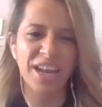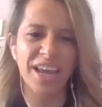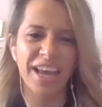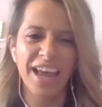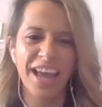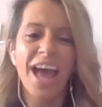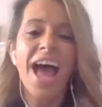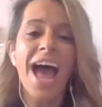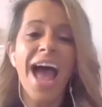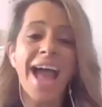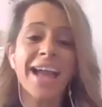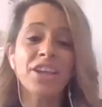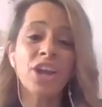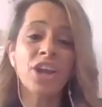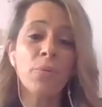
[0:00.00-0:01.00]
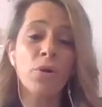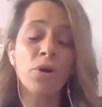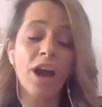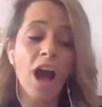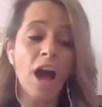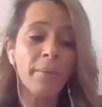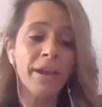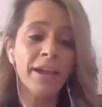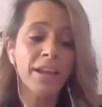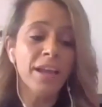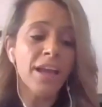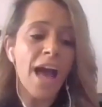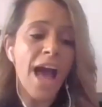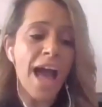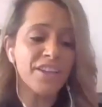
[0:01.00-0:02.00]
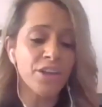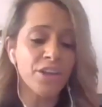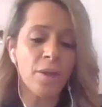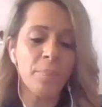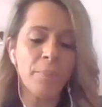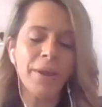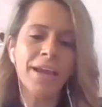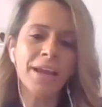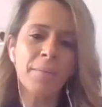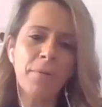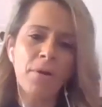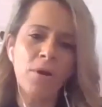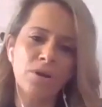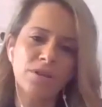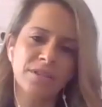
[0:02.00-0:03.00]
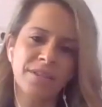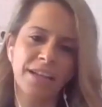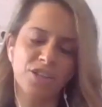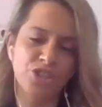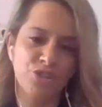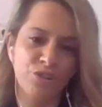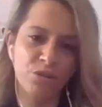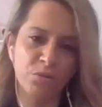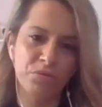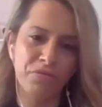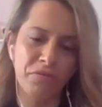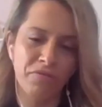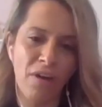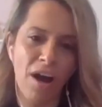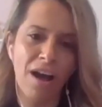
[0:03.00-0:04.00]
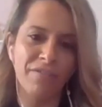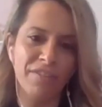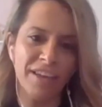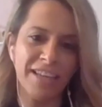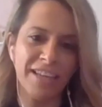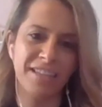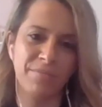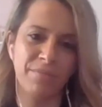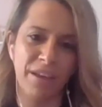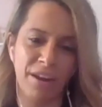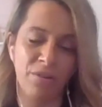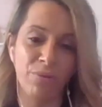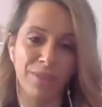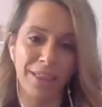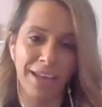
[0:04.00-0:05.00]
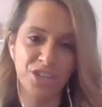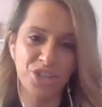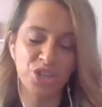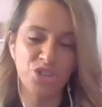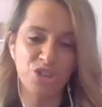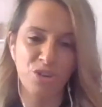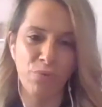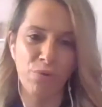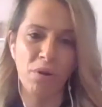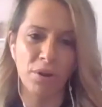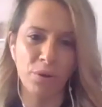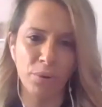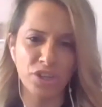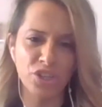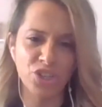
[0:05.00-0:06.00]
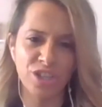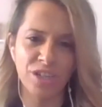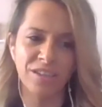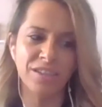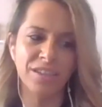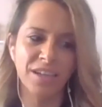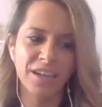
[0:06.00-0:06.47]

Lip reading: it. And you know what, being a person that struggled for 5 years in a relationship where I questioned